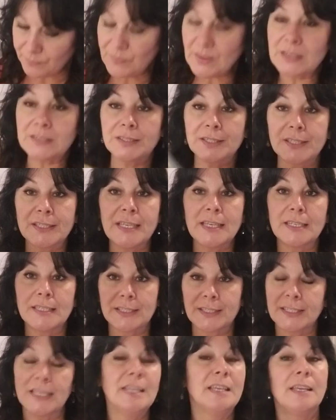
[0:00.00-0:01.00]

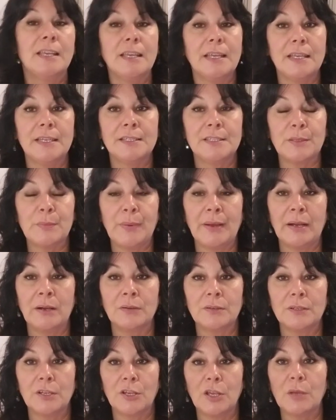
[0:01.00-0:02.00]
Six is
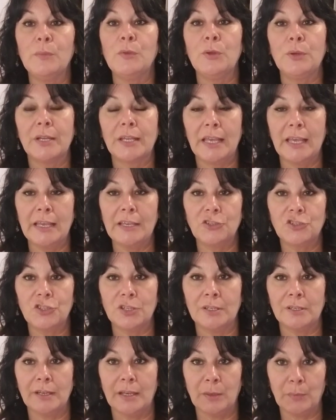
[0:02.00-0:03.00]
about
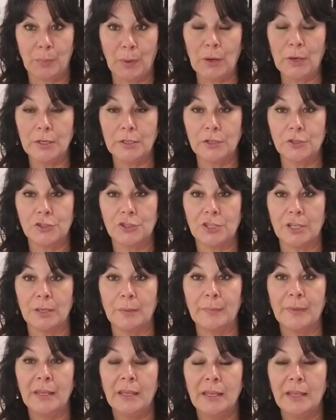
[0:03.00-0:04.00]
communication and partnership.